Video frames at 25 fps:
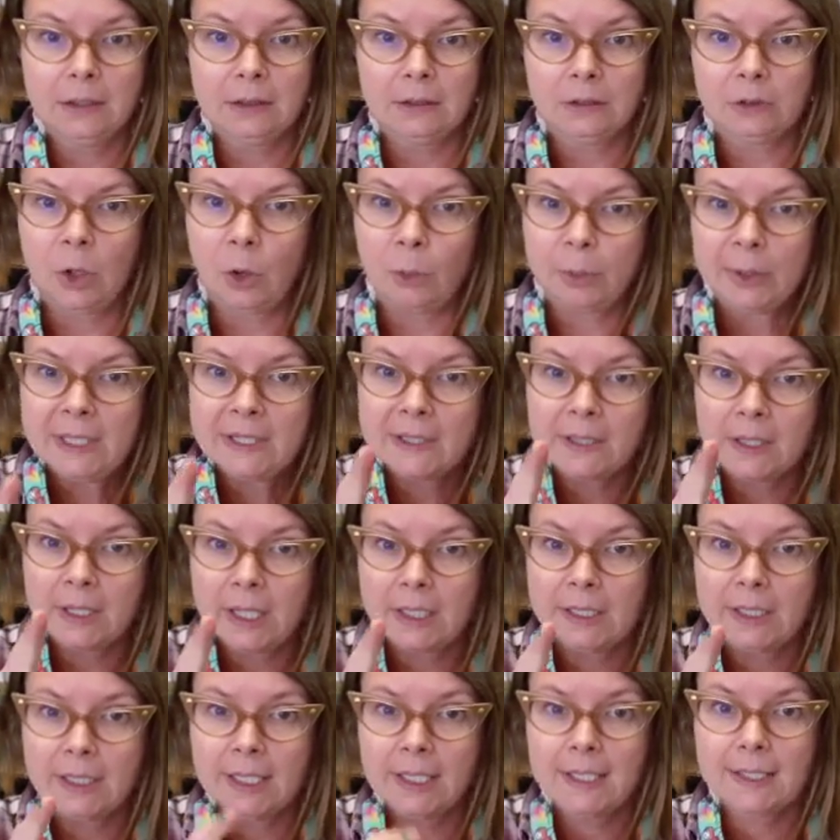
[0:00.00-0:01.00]
Nobody's allowed
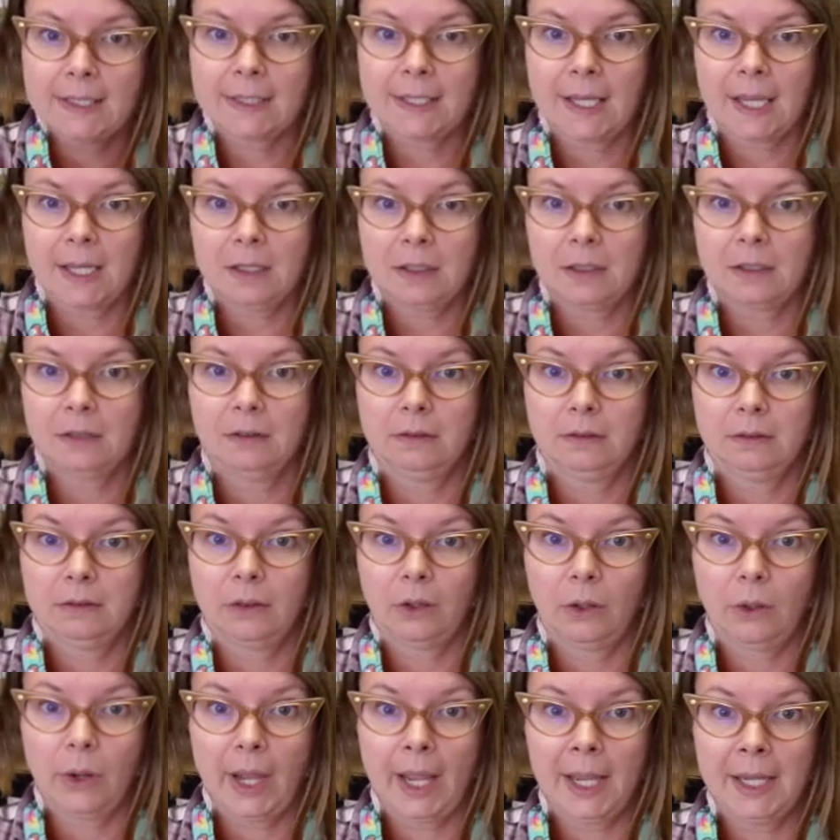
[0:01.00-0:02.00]
to get sick,
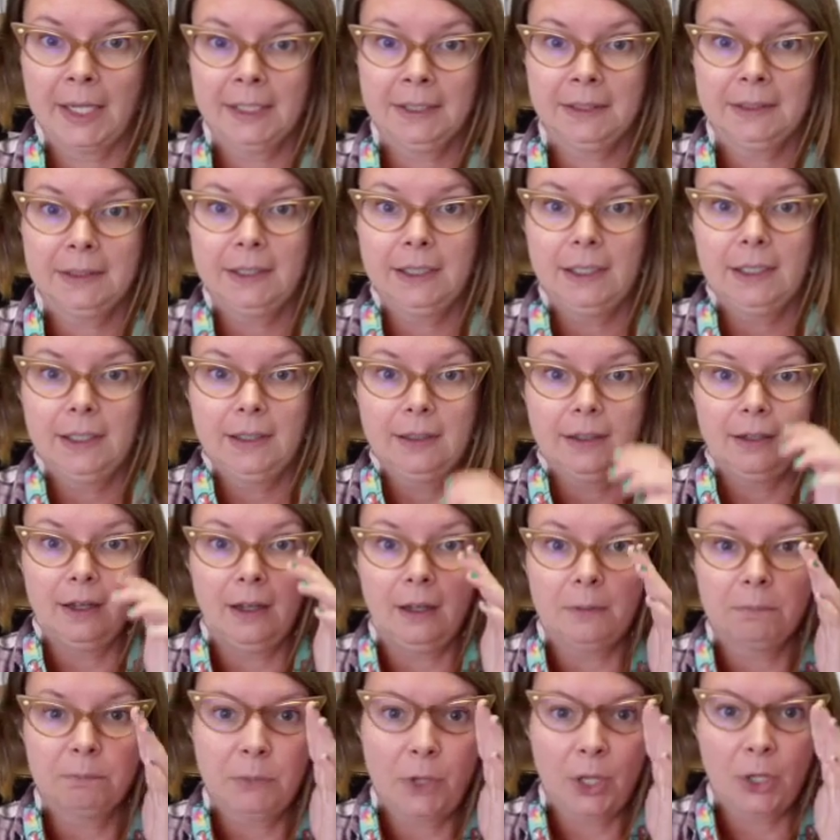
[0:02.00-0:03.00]
okay?
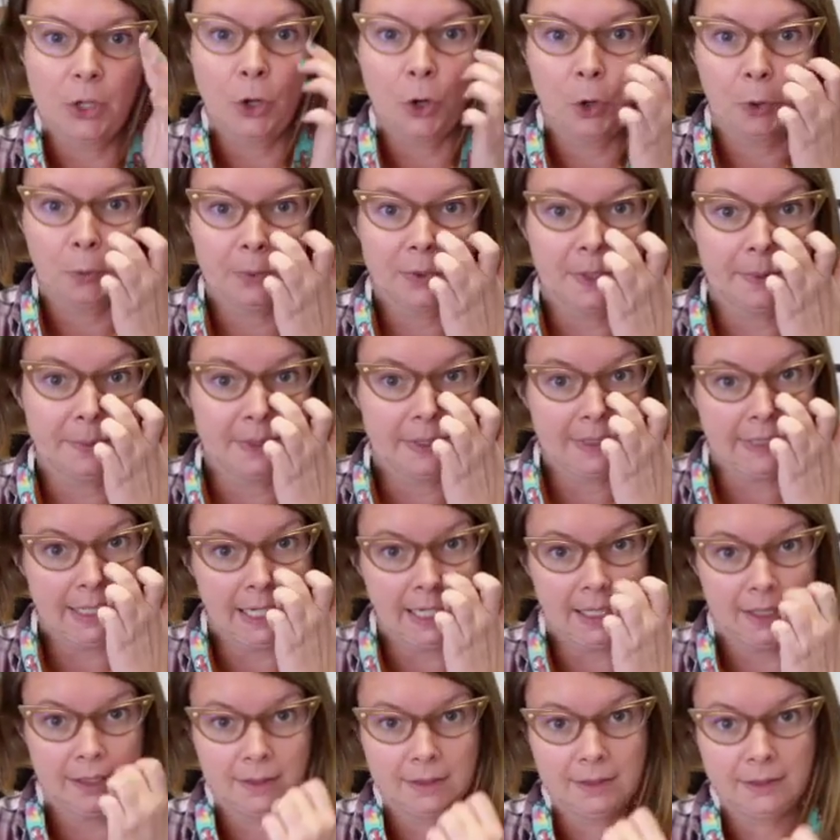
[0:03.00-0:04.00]
I hope that Miss
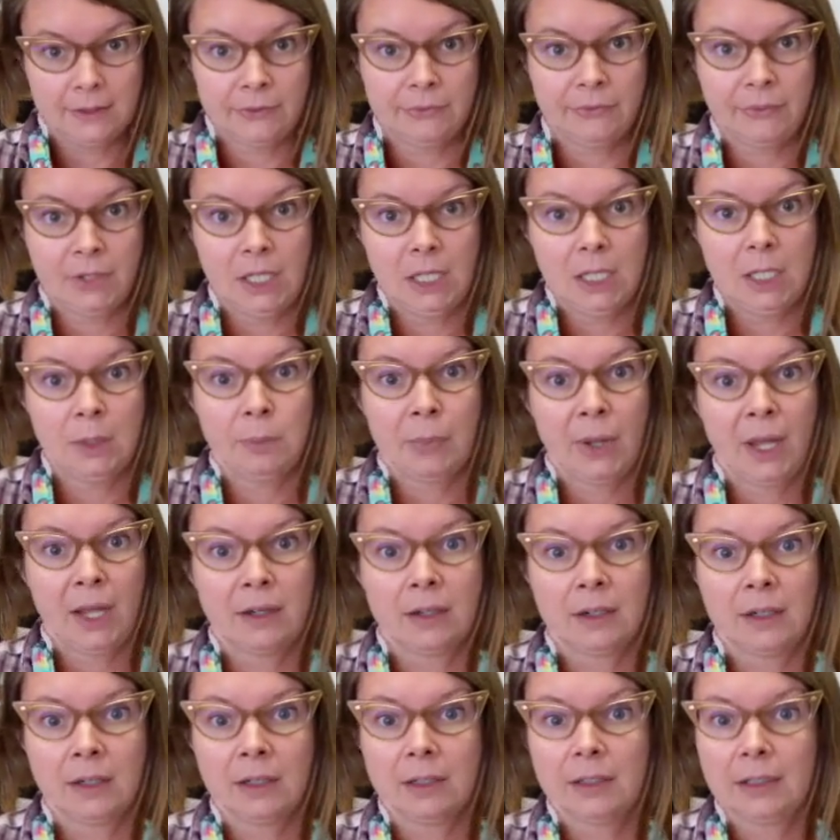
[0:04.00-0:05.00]
Caitlin is feeling
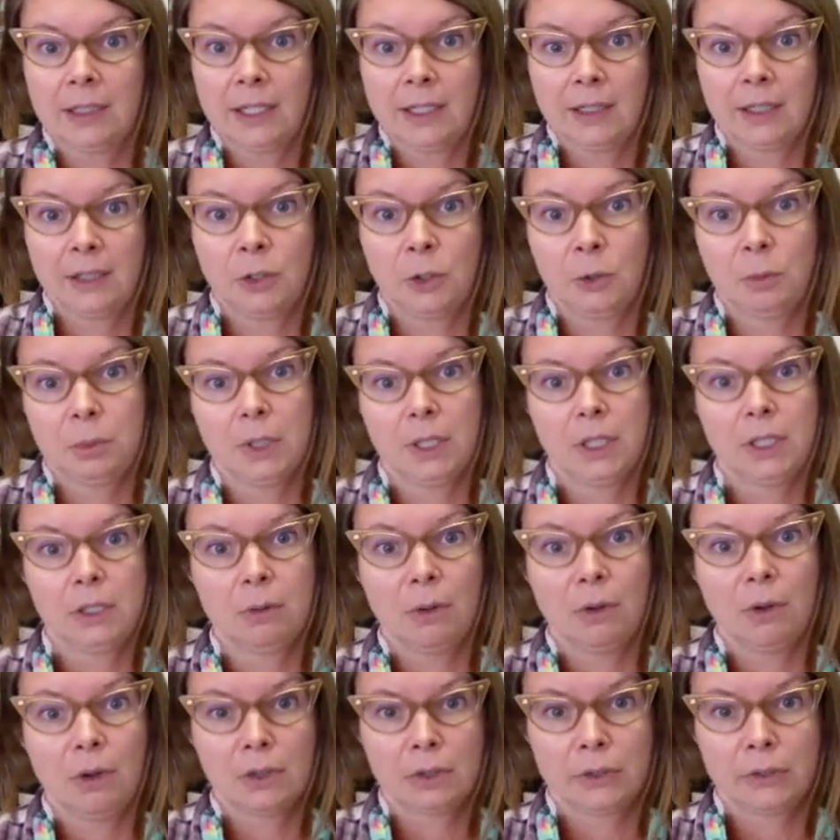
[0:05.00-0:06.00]
better, and I hope that you
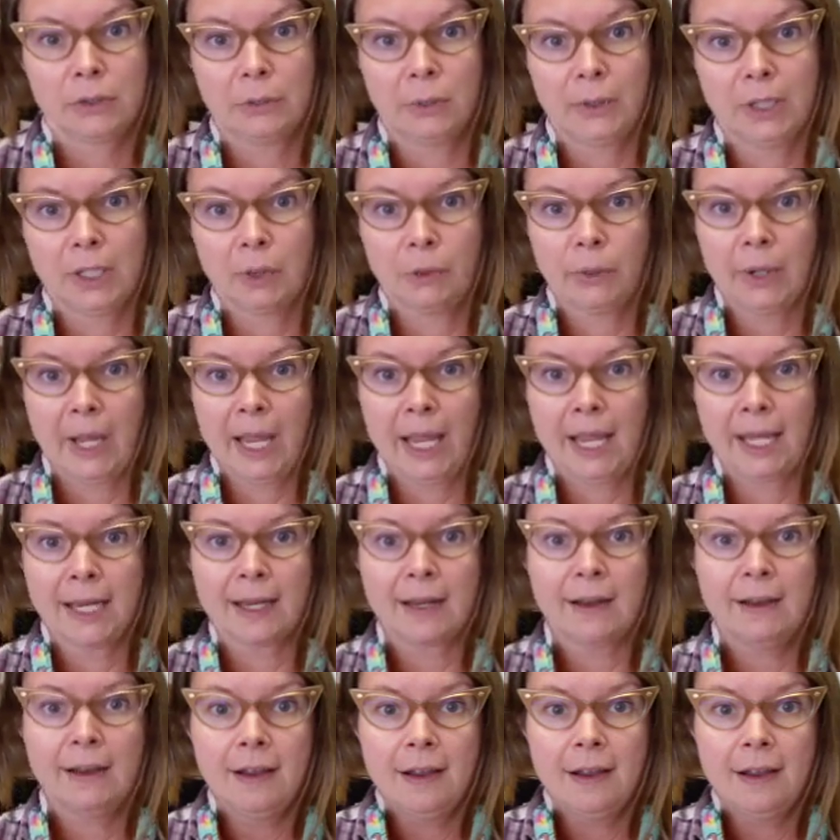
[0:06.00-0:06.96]
all are doing okay.